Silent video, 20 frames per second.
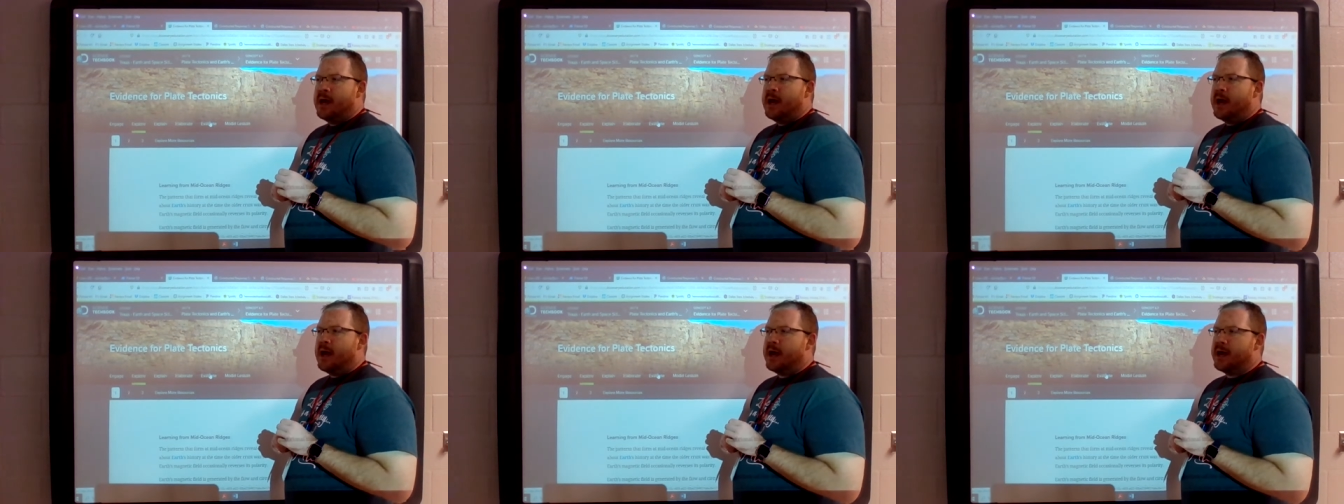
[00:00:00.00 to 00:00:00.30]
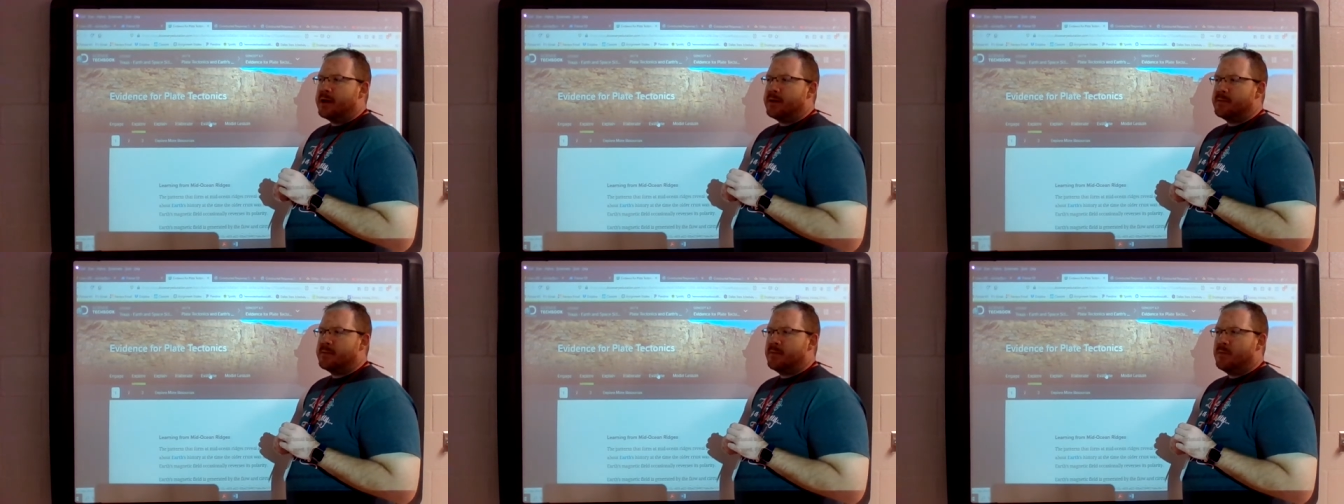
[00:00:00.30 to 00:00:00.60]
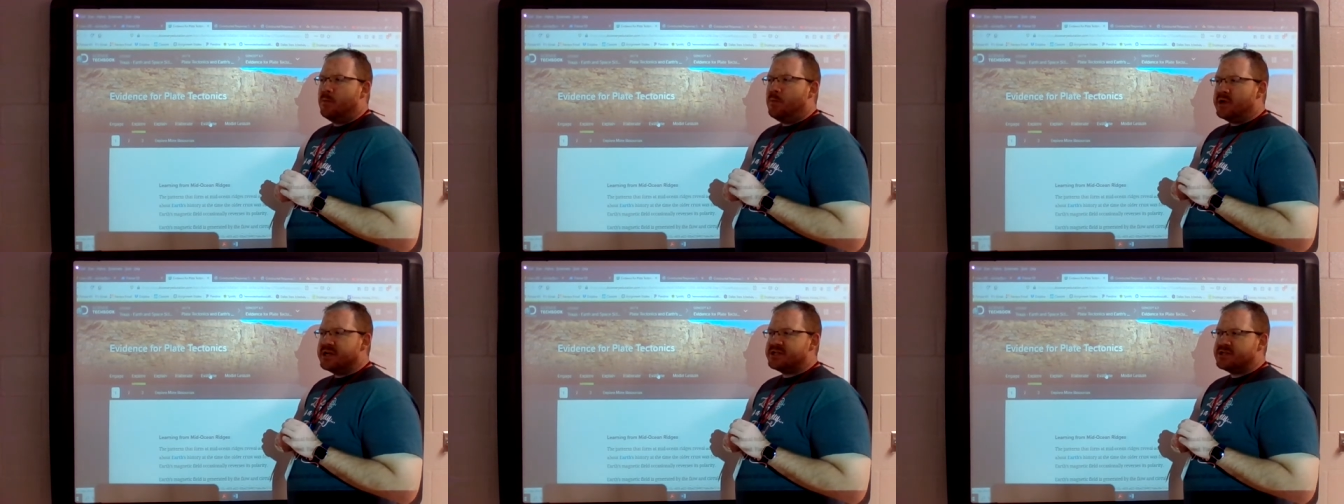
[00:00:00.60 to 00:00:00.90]
um,
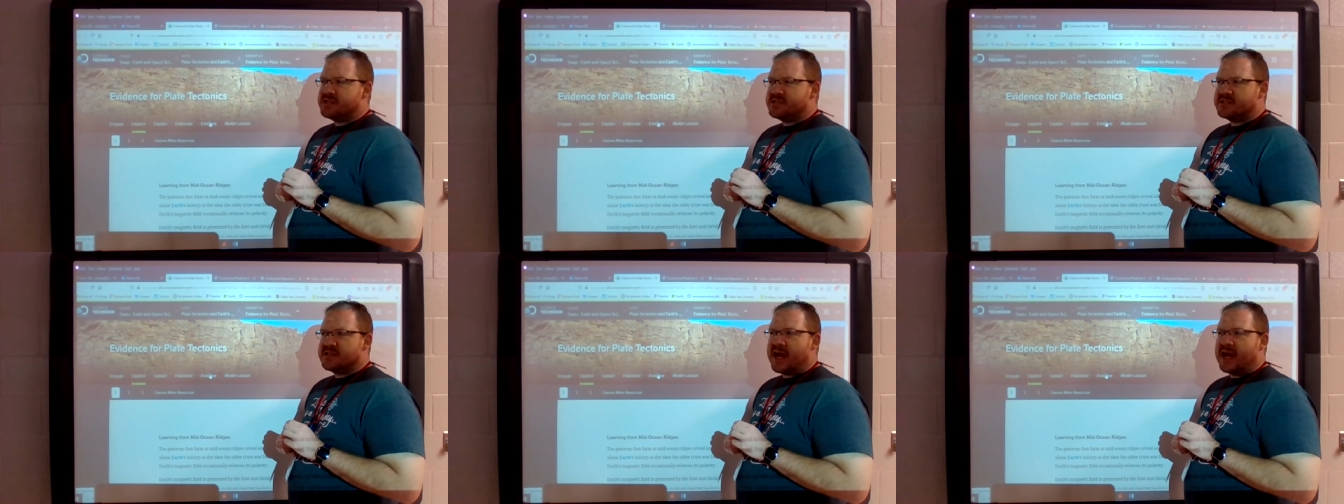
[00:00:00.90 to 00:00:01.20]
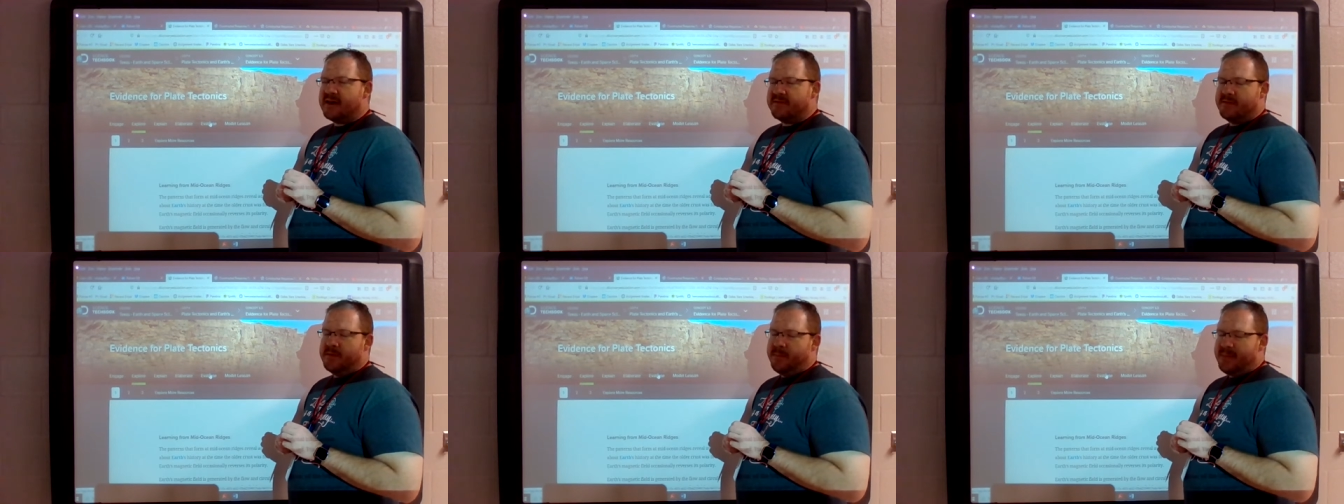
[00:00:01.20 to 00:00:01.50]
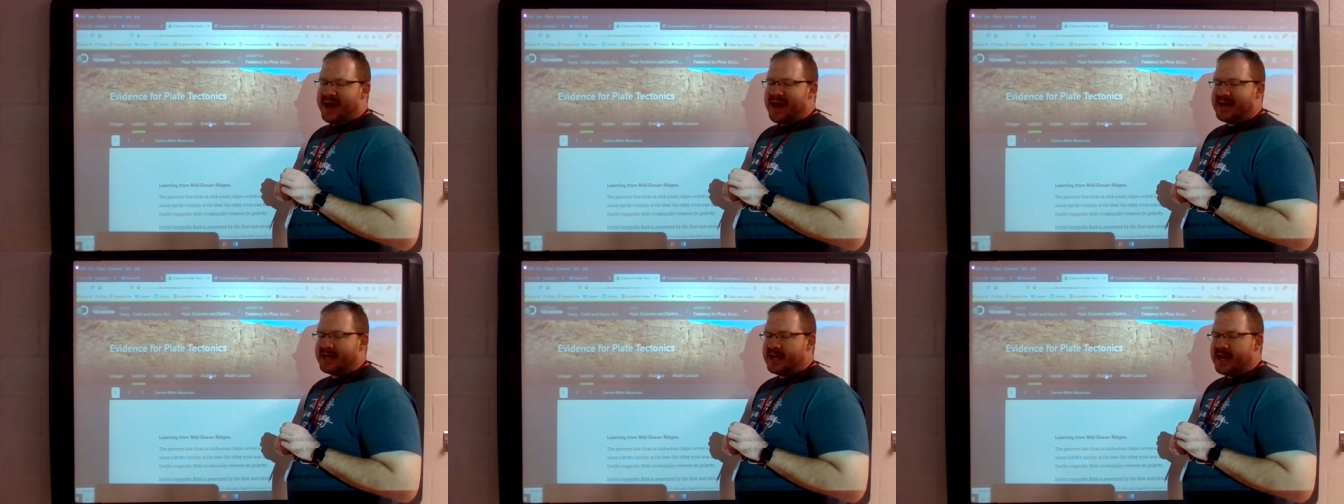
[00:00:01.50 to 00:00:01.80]
which is kind of a
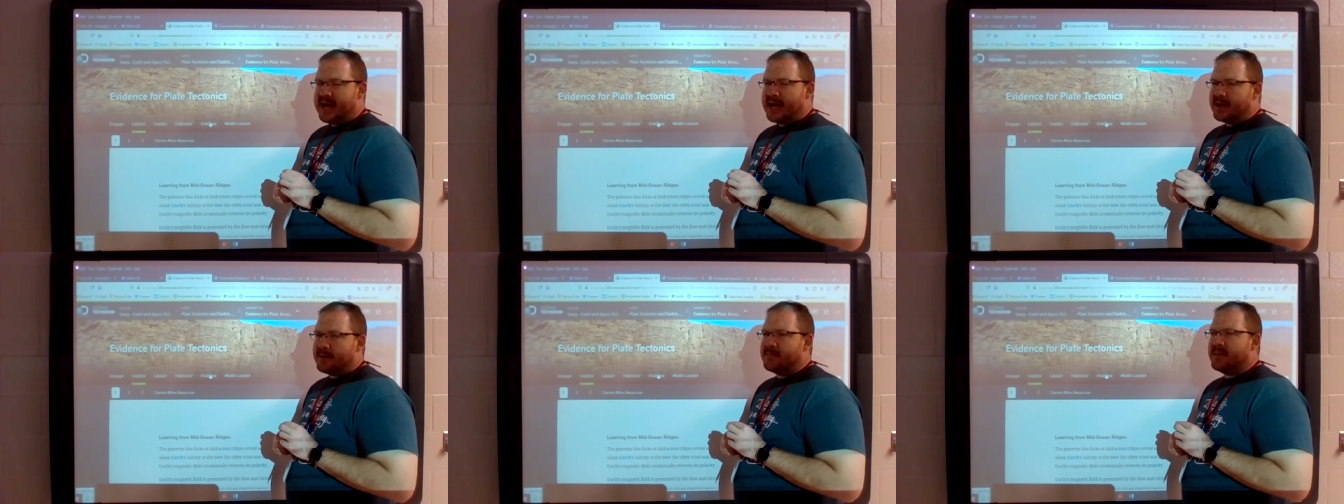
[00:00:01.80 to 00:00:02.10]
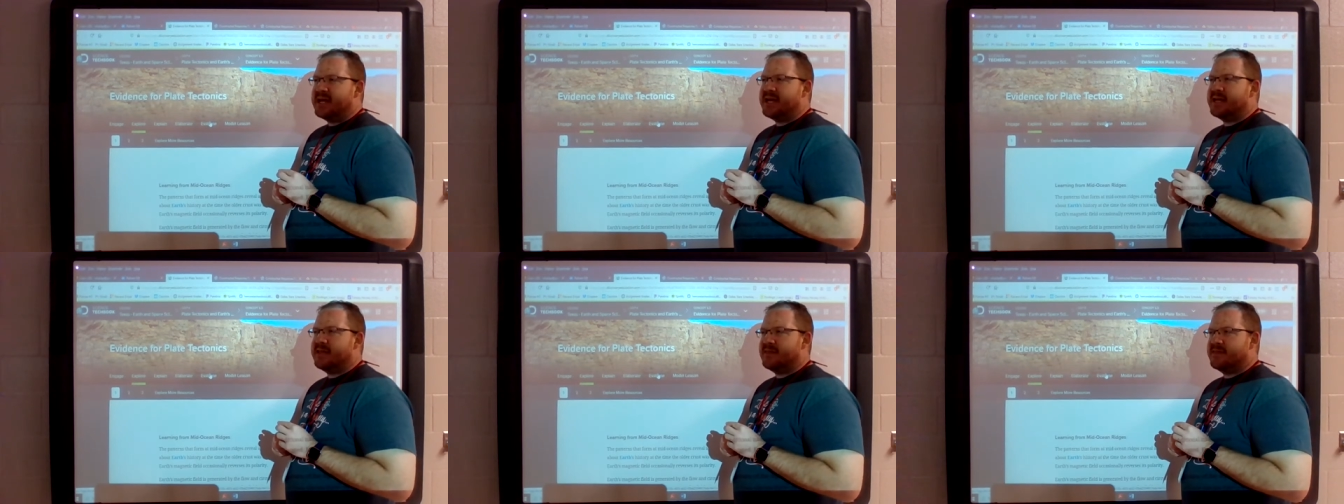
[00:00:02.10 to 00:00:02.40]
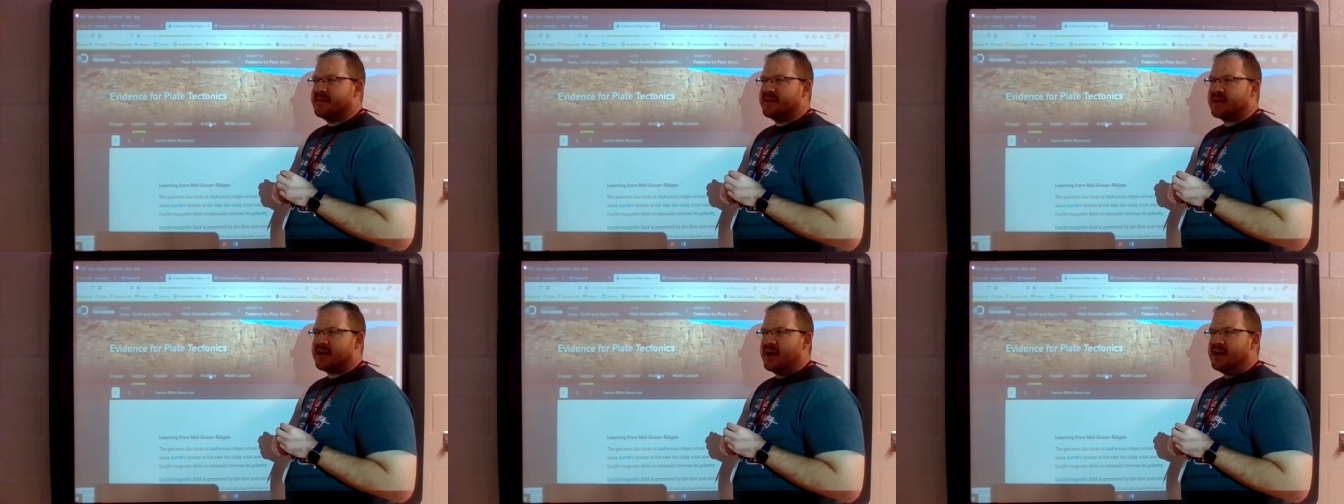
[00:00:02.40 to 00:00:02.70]
bad name,
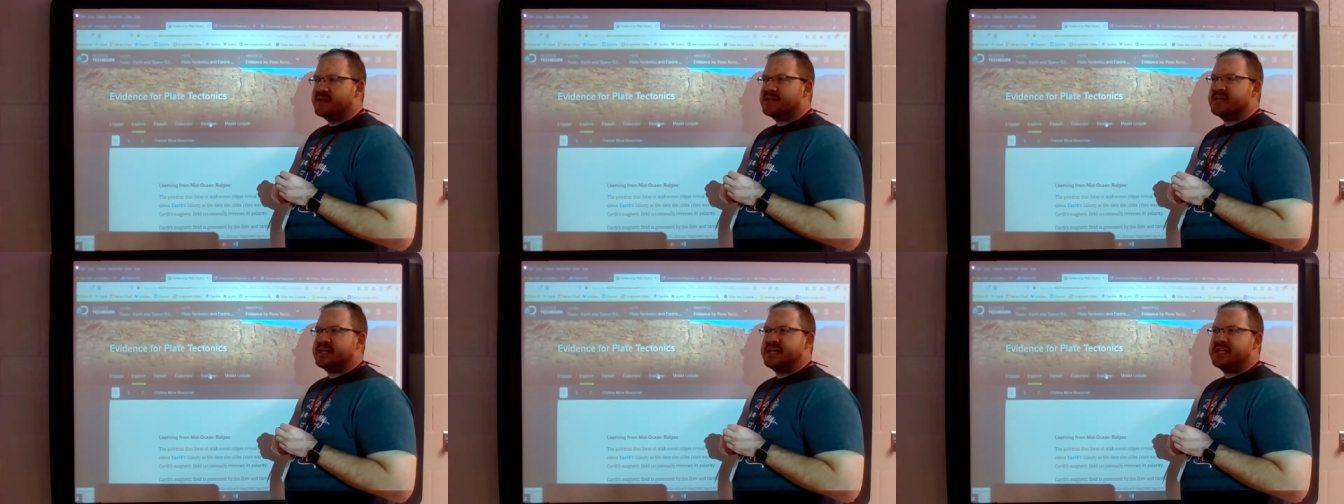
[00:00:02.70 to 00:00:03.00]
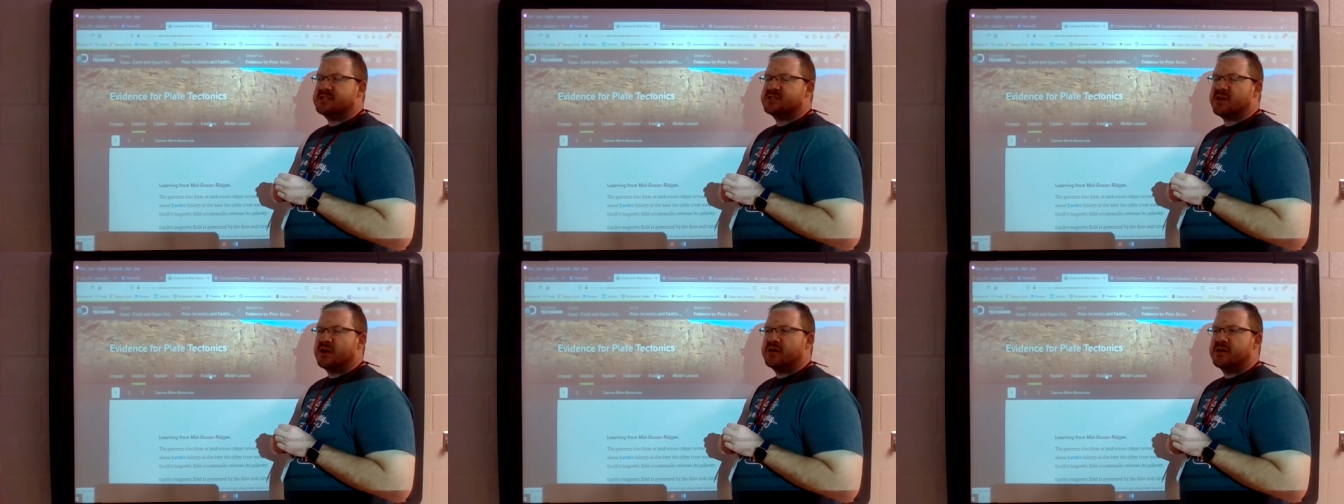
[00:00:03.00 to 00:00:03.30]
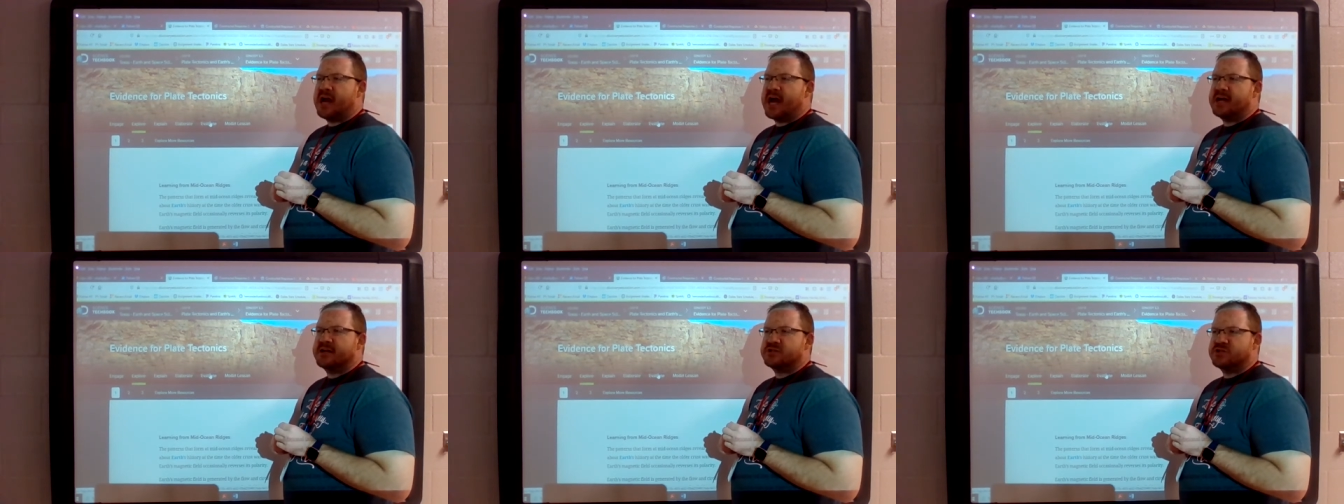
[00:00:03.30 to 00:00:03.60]
it, the continents are
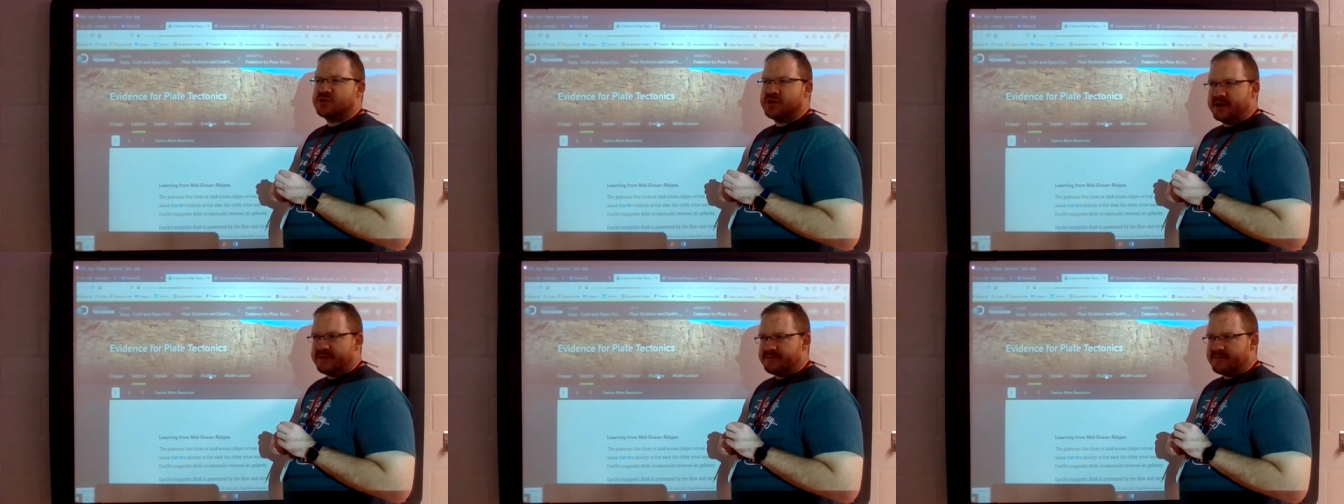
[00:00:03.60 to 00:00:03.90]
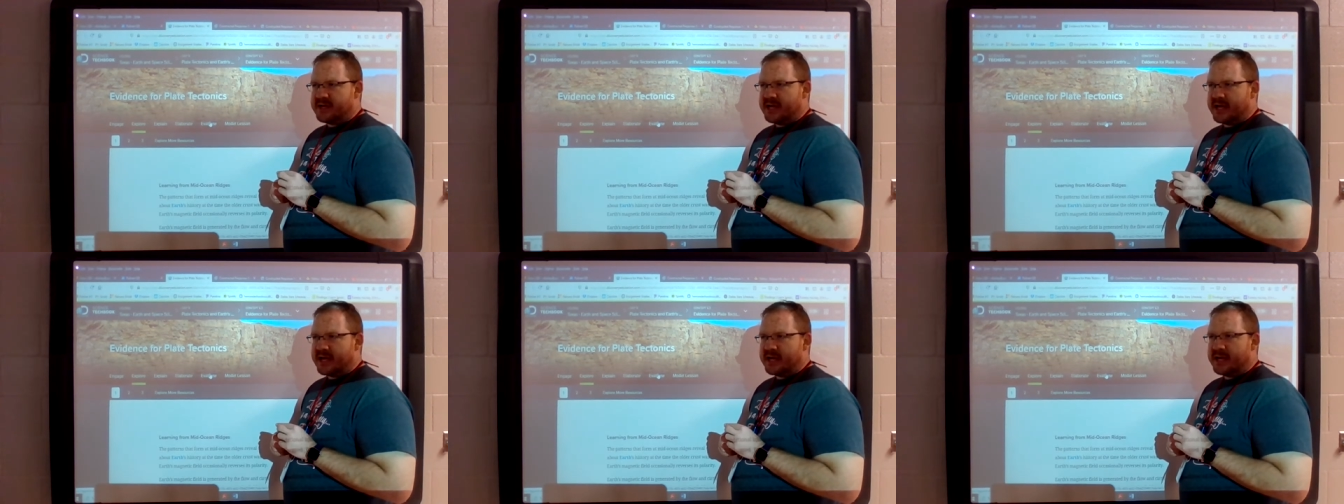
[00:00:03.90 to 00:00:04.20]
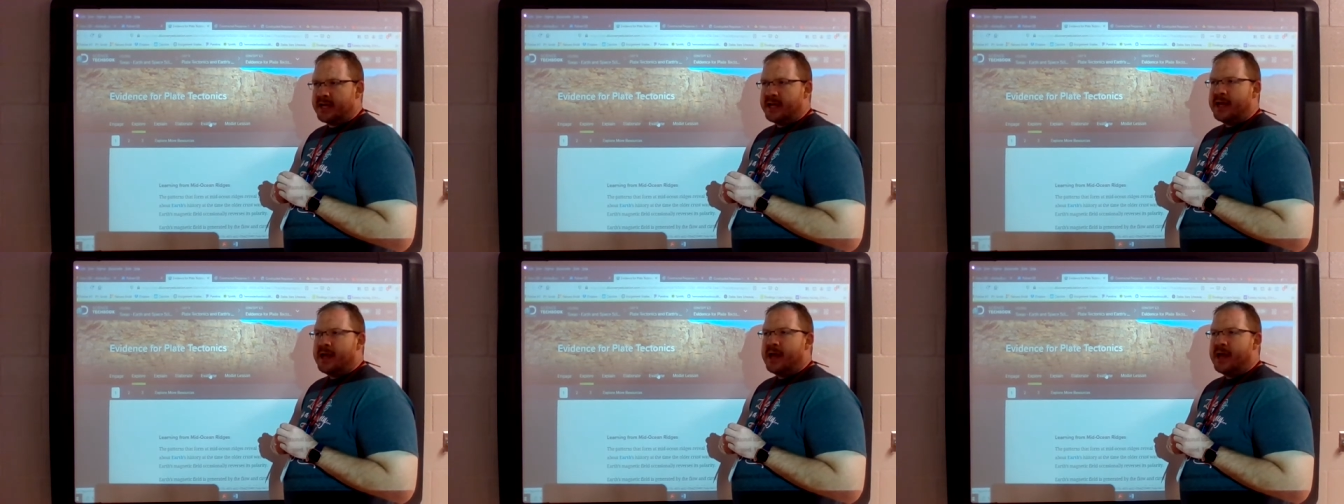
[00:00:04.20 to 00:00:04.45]
not drifting,